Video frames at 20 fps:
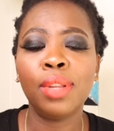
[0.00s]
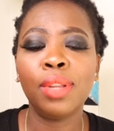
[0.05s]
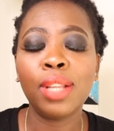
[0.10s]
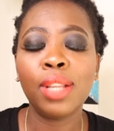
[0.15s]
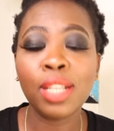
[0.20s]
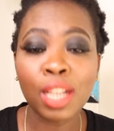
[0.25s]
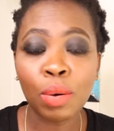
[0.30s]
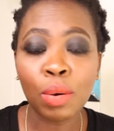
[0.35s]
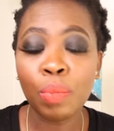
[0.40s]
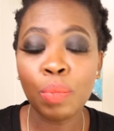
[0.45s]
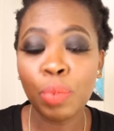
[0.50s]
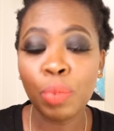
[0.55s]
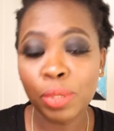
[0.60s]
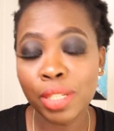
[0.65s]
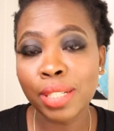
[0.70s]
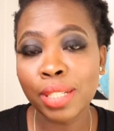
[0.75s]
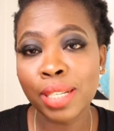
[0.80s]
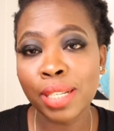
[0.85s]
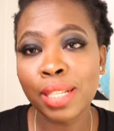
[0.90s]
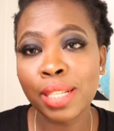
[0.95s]

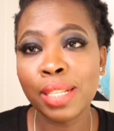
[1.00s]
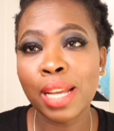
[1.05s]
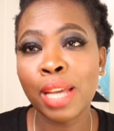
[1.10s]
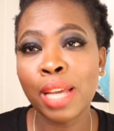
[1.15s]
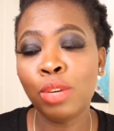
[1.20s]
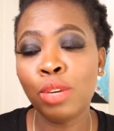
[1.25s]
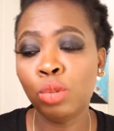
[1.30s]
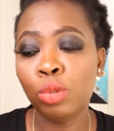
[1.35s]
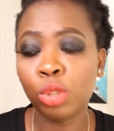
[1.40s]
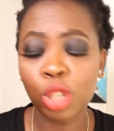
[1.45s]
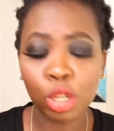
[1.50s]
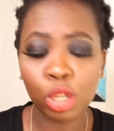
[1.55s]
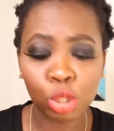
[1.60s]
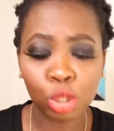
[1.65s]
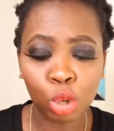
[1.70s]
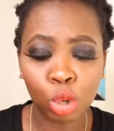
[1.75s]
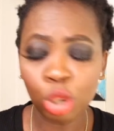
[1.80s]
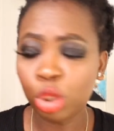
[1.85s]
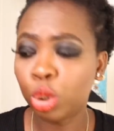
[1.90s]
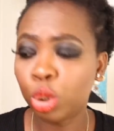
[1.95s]
You
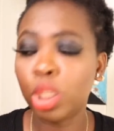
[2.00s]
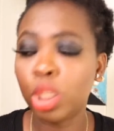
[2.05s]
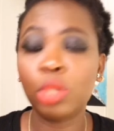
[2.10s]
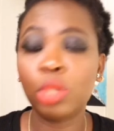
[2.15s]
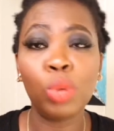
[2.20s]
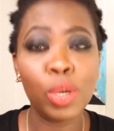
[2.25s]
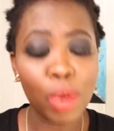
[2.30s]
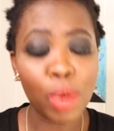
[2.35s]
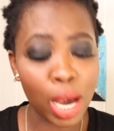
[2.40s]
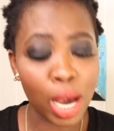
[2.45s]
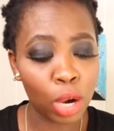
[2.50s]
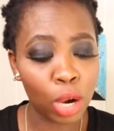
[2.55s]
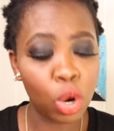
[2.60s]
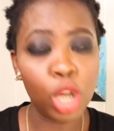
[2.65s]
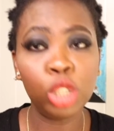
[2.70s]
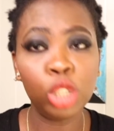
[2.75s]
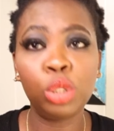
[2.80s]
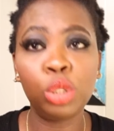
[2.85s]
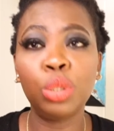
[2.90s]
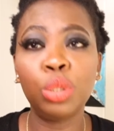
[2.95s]
just go through it. When you are
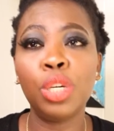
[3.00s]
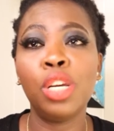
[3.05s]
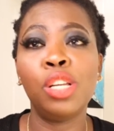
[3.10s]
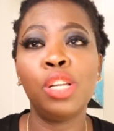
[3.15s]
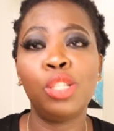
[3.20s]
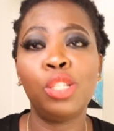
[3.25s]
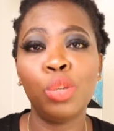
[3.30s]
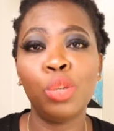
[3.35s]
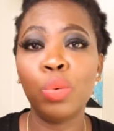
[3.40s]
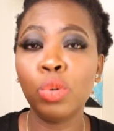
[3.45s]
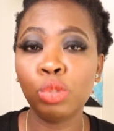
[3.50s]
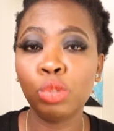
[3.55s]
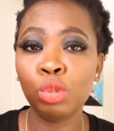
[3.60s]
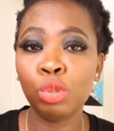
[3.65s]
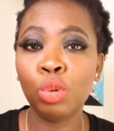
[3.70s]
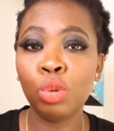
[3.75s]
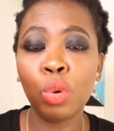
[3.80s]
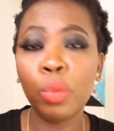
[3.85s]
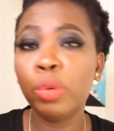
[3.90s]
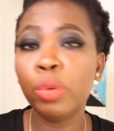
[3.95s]
going through it,
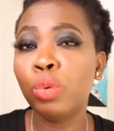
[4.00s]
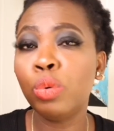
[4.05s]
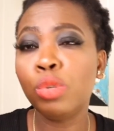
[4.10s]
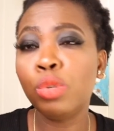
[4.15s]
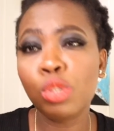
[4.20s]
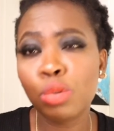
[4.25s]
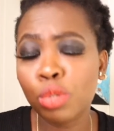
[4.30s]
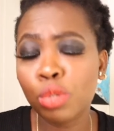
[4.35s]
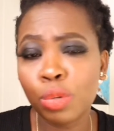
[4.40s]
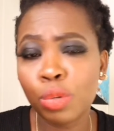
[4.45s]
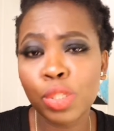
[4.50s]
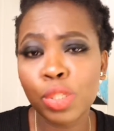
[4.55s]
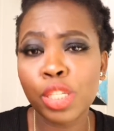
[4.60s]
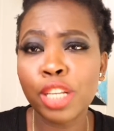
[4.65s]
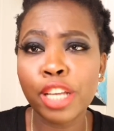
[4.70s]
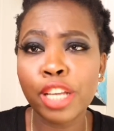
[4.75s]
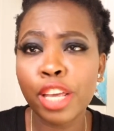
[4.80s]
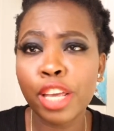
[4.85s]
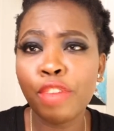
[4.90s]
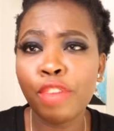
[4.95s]
you
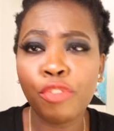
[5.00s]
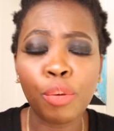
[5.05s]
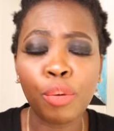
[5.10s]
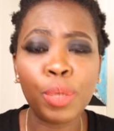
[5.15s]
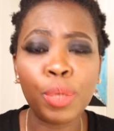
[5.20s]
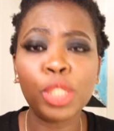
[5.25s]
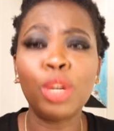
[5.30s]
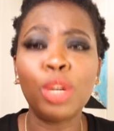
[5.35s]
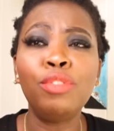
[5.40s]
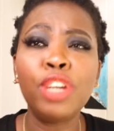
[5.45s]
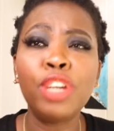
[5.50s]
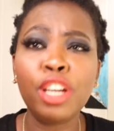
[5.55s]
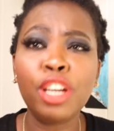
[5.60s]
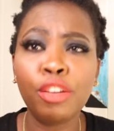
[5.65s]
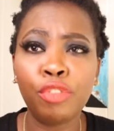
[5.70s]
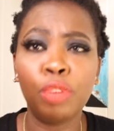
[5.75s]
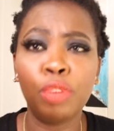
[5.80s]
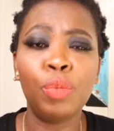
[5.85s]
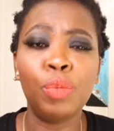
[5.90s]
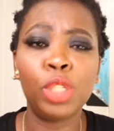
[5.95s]
see the information. Every
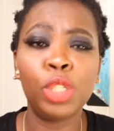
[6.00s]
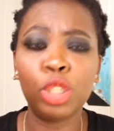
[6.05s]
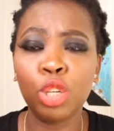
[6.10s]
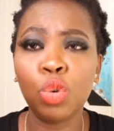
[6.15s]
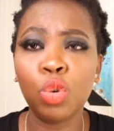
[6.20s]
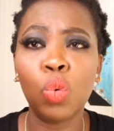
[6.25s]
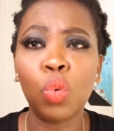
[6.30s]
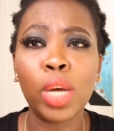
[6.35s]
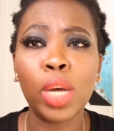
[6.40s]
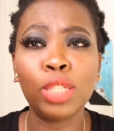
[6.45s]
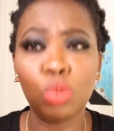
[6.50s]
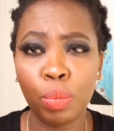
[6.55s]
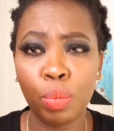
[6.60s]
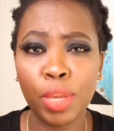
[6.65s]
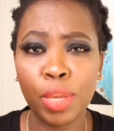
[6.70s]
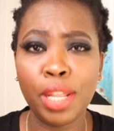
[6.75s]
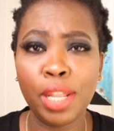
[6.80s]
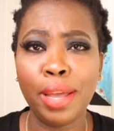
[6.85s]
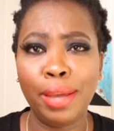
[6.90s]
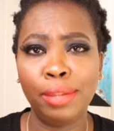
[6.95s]
information you want will
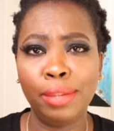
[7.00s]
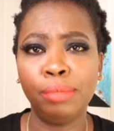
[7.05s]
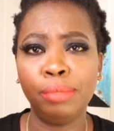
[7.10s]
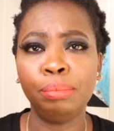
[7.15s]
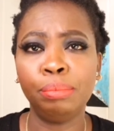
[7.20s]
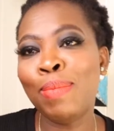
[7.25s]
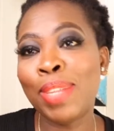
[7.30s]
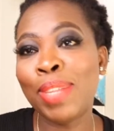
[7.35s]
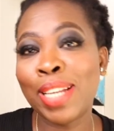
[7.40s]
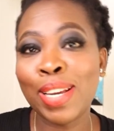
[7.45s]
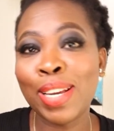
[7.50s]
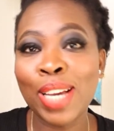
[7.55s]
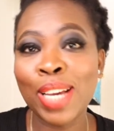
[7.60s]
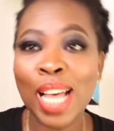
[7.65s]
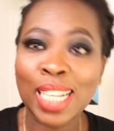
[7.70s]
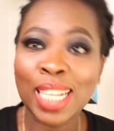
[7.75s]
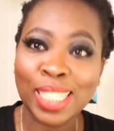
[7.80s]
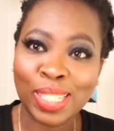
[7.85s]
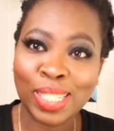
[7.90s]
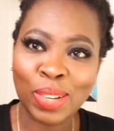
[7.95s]
be there. Let me tell you
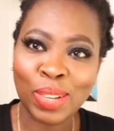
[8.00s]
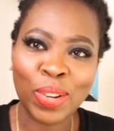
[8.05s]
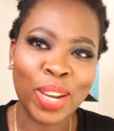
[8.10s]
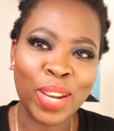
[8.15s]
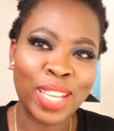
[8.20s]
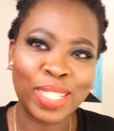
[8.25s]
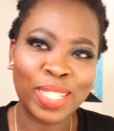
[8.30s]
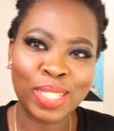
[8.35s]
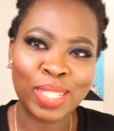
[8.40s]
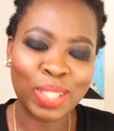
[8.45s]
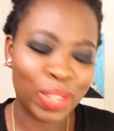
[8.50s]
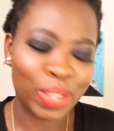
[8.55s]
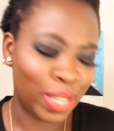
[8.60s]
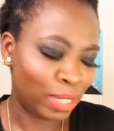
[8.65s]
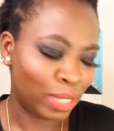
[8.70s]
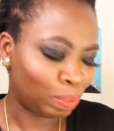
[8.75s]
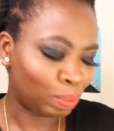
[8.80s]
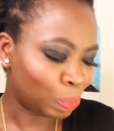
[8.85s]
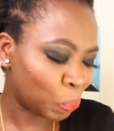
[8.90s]
that story.